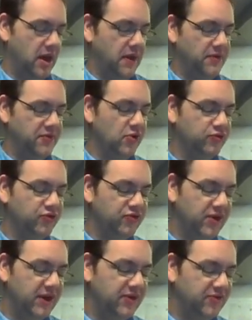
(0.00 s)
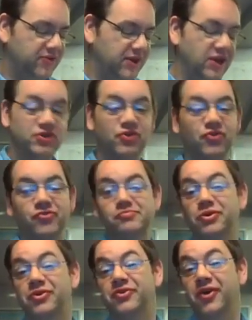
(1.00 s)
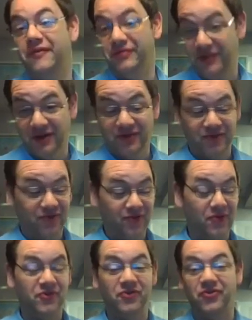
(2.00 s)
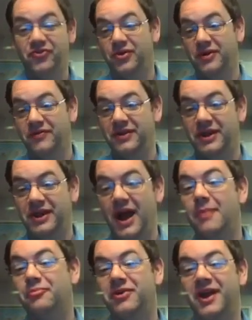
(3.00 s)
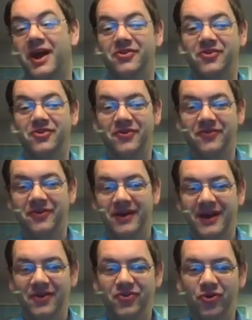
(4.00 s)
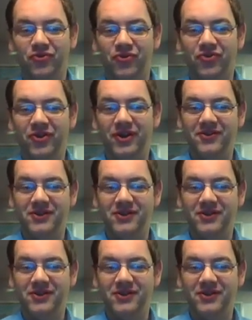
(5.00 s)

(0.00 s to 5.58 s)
the Social Studies Teacher's Book of Lists. So this is sort of the comprehensive social studies